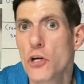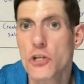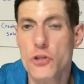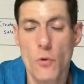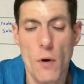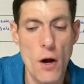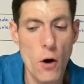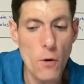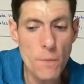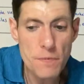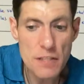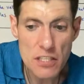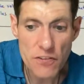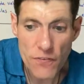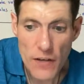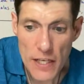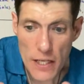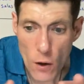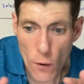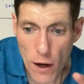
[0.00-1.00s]
So I hope this
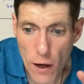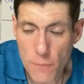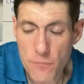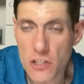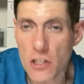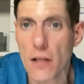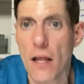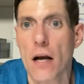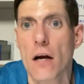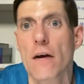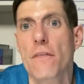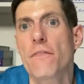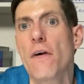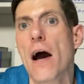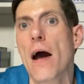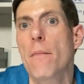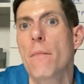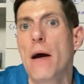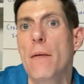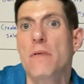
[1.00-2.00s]
video helps
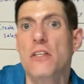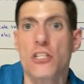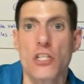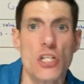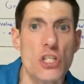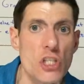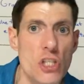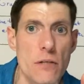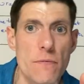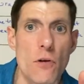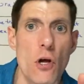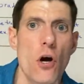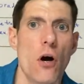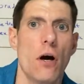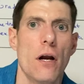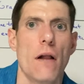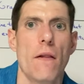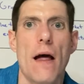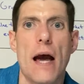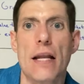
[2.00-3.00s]
clarify my position
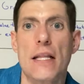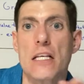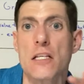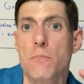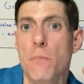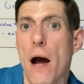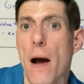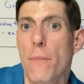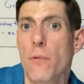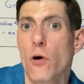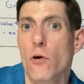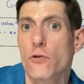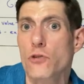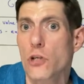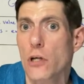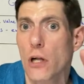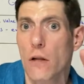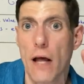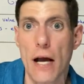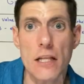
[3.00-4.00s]
on a lot of these pop
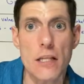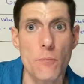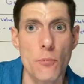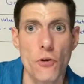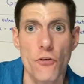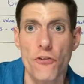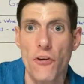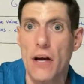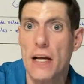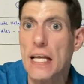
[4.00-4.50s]
culture collectibles.